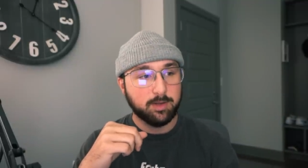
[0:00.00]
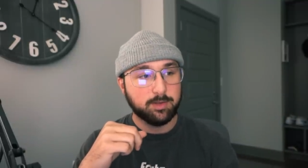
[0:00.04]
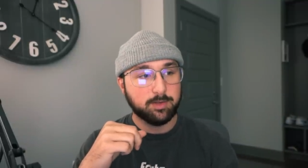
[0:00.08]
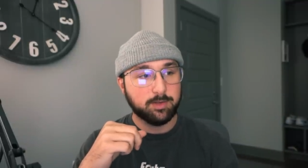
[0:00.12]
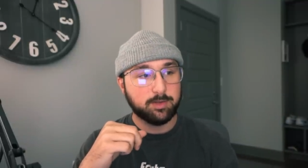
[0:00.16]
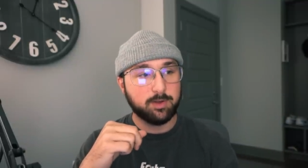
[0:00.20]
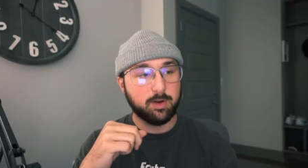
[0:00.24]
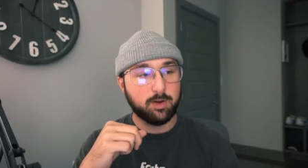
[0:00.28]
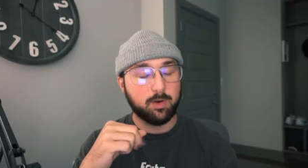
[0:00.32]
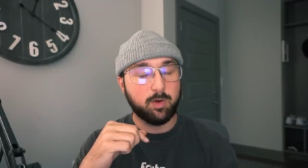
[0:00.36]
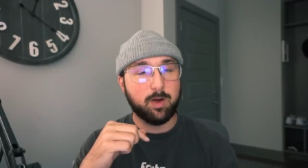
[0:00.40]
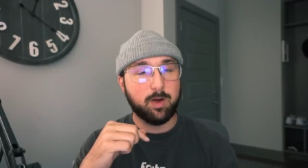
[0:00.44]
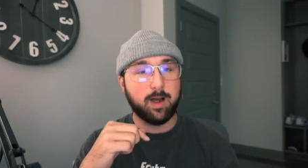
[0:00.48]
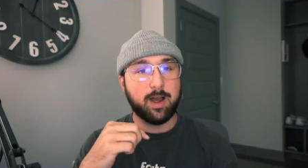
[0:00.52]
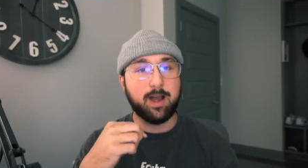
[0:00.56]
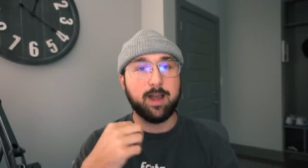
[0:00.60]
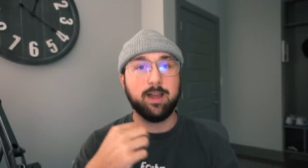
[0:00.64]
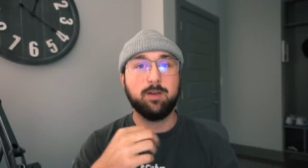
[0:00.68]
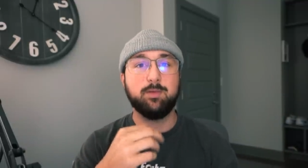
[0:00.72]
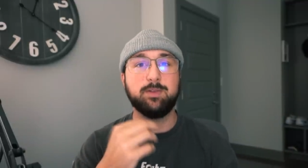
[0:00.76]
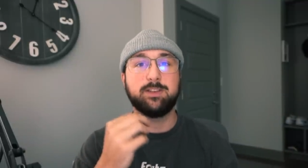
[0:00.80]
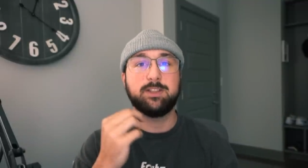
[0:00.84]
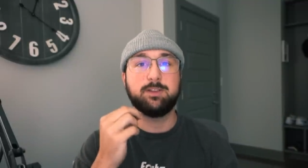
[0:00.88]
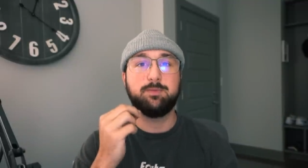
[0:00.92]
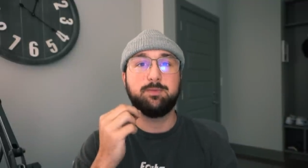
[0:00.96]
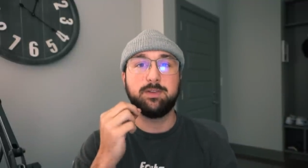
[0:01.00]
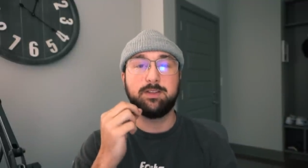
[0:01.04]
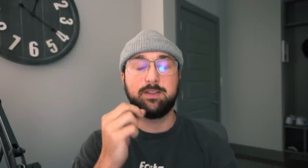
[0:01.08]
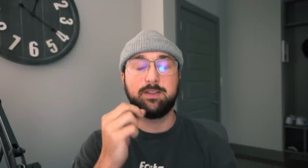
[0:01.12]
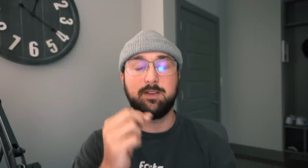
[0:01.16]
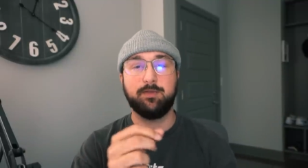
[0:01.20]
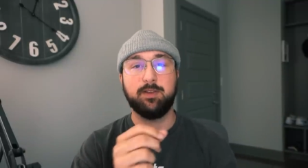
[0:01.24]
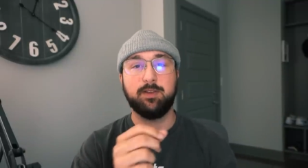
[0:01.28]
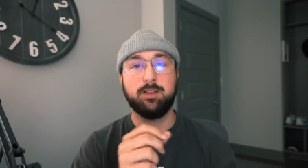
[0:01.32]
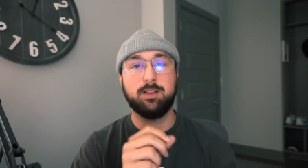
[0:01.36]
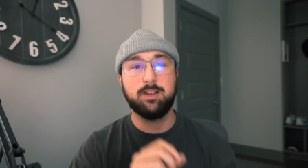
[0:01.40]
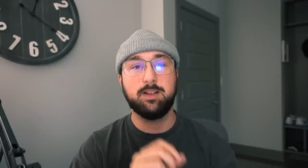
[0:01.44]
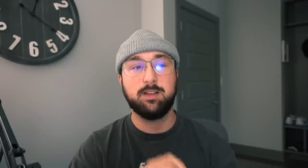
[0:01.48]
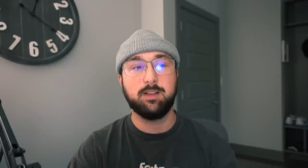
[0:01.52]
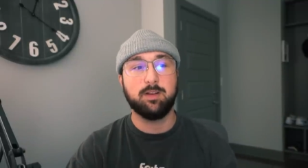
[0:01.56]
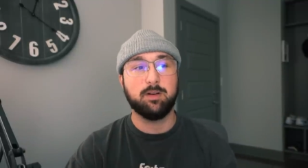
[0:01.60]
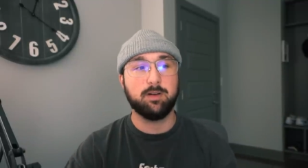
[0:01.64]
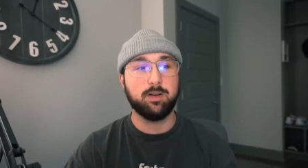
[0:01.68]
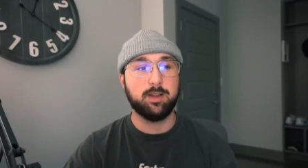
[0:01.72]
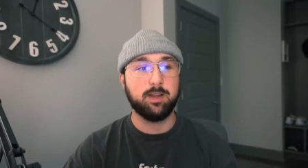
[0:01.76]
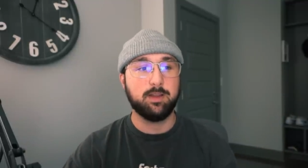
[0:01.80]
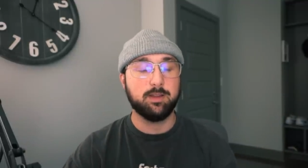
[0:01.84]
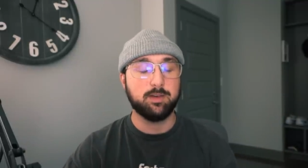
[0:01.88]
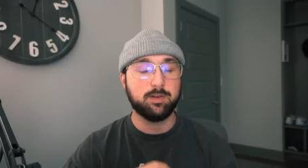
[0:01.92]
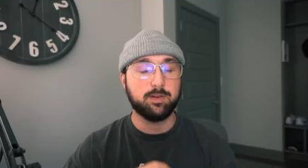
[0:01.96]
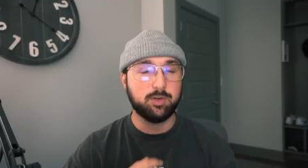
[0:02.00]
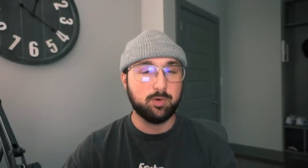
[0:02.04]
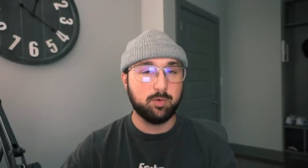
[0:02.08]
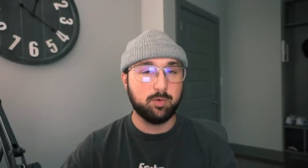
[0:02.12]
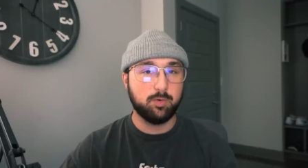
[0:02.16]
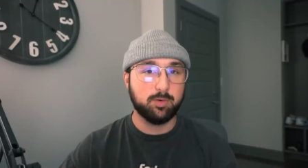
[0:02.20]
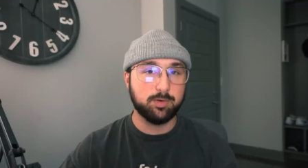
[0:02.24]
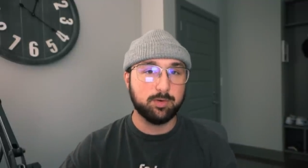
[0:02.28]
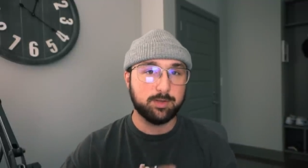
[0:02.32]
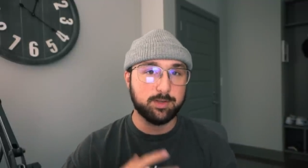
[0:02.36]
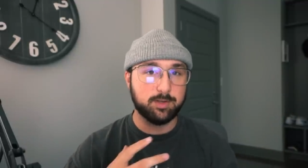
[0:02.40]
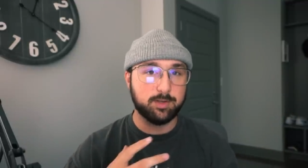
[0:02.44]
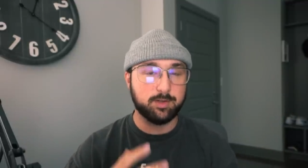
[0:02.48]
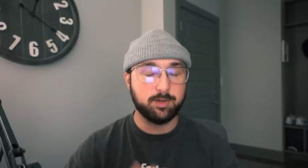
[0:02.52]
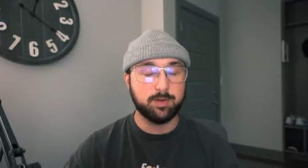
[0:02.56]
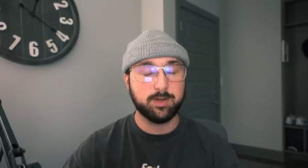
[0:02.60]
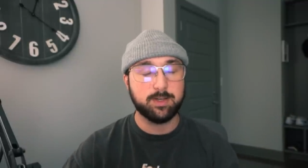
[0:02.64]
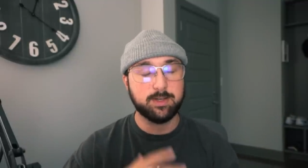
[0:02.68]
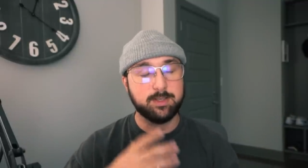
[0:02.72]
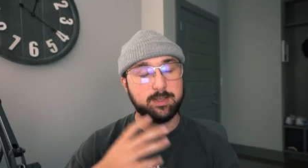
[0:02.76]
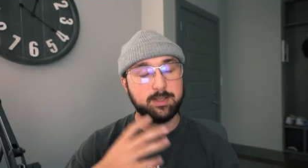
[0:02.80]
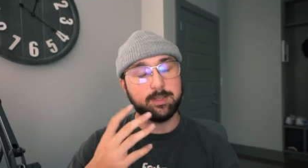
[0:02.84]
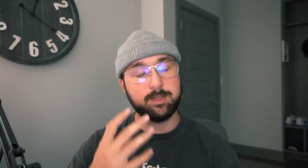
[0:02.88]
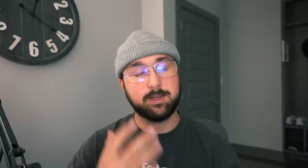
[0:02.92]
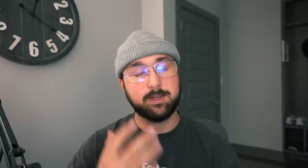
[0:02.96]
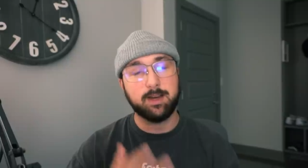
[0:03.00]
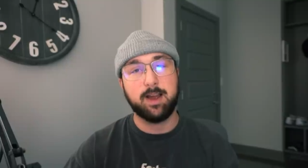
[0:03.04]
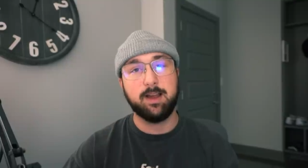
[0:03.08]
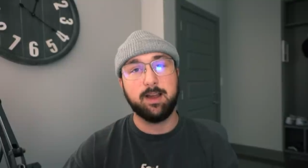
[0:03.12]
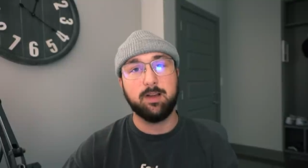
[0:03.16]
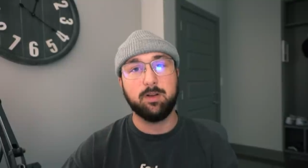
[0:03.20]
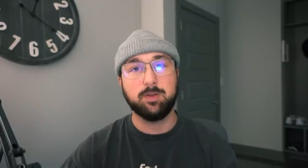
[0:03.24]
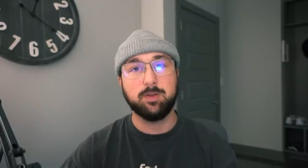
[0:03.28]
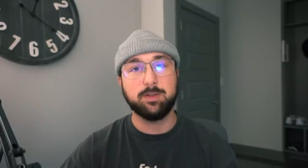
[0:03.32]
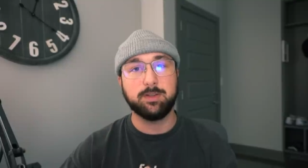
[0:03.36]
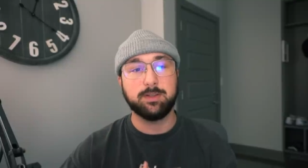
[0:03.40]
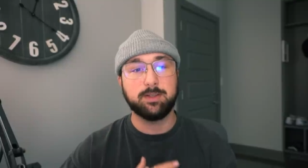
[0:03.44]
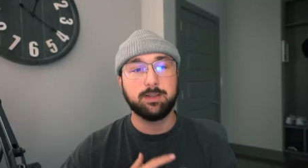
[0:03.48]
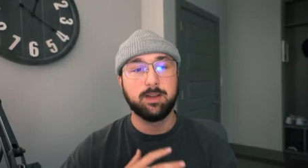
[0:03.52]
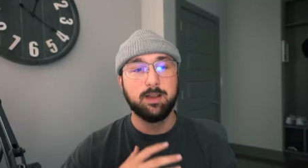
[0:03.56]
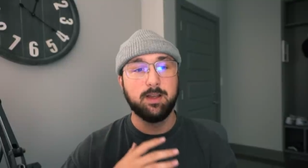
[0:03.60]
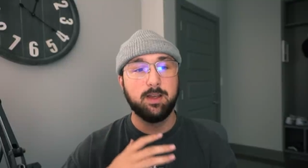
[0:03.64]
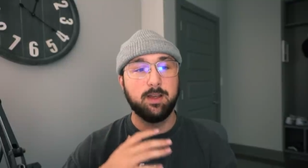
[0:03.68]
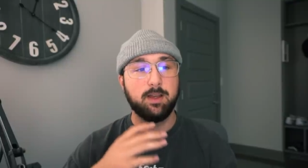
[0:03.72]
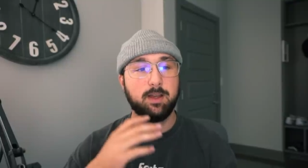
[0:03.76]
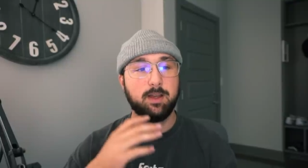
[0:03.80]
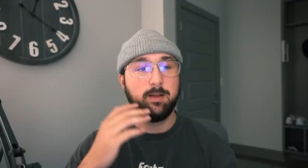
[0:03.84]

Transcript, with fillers: So I was specifically learning the tools, the tricks, the styles